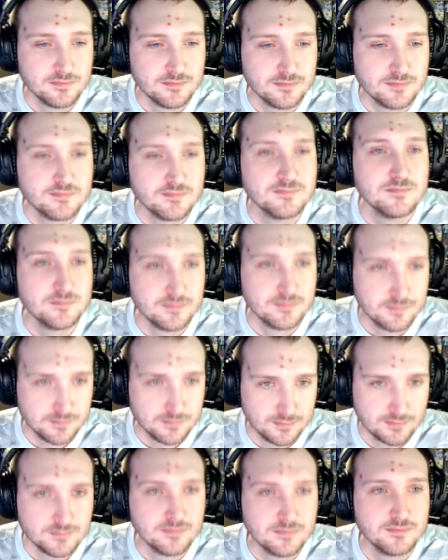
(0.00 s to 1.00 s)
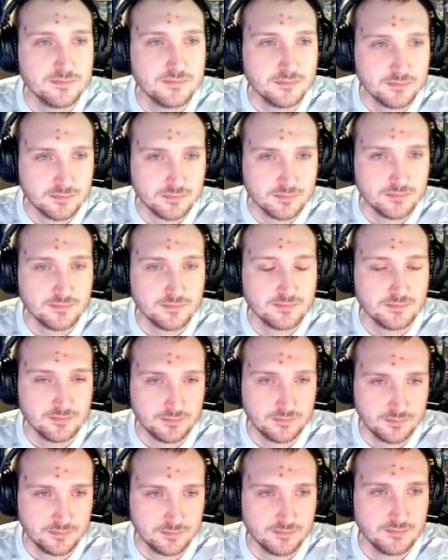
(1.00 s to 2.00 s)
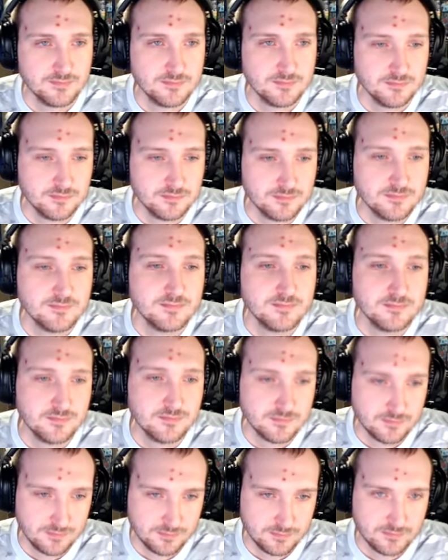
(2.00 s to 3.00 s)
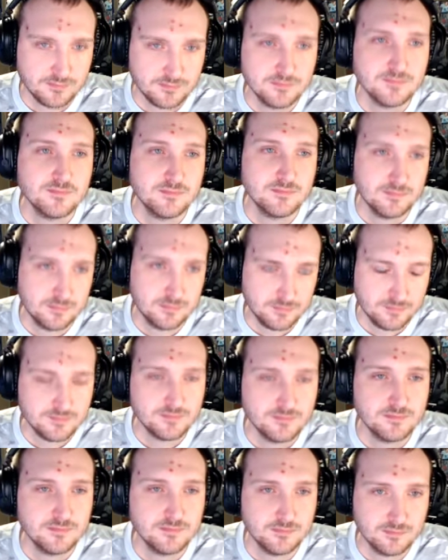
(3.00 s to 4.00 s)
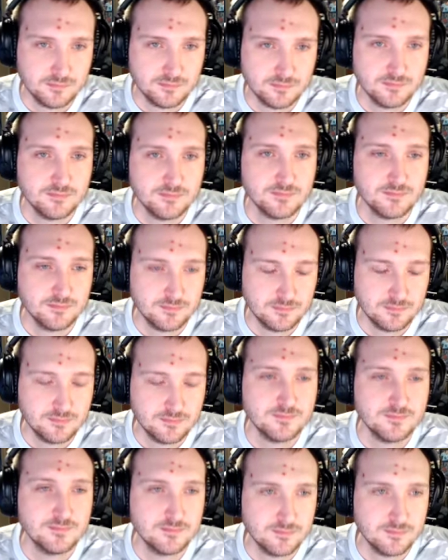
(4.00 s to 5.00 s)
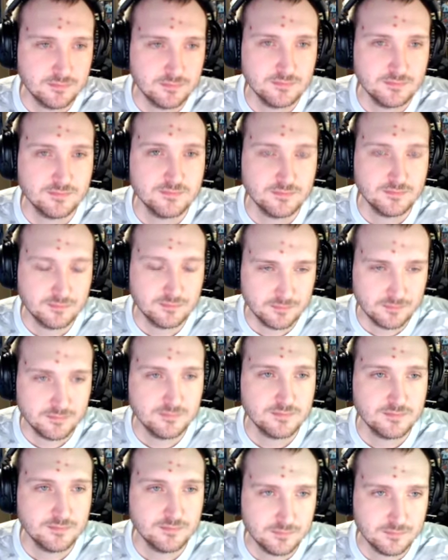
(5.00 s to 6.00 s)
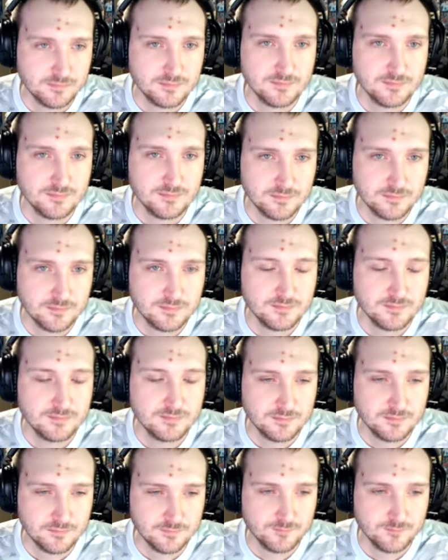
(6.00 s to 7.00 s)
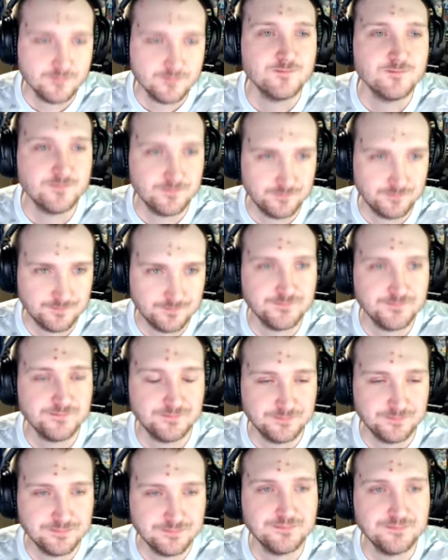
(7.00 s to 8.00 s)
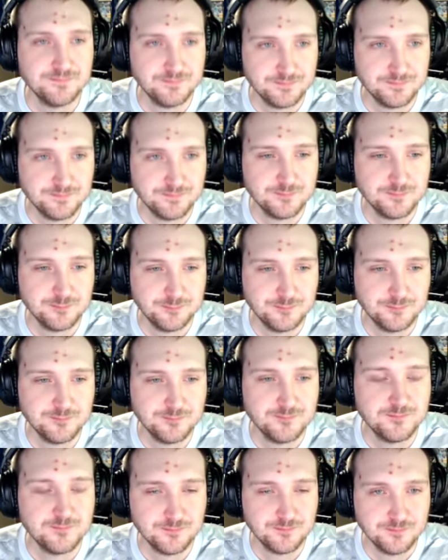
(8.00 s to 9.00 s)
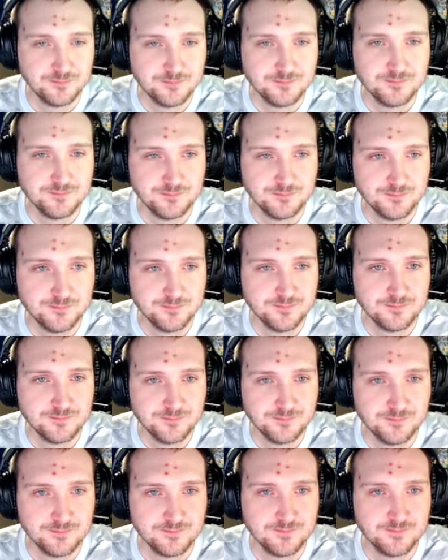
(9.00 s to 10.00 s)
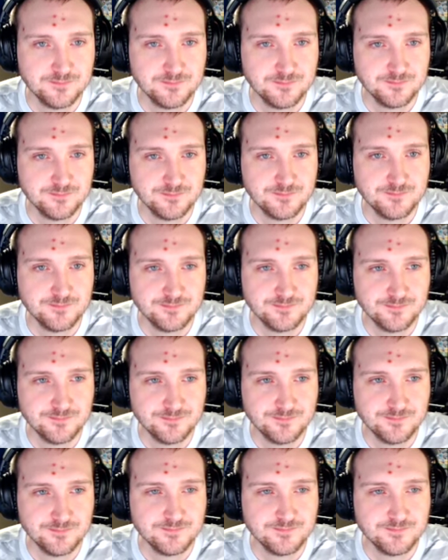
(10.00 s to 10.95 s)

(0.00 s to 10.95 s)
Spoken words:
because I do want him to have the proper time to develop and to be able to succeed. And I think if you force someone, you can see countless times that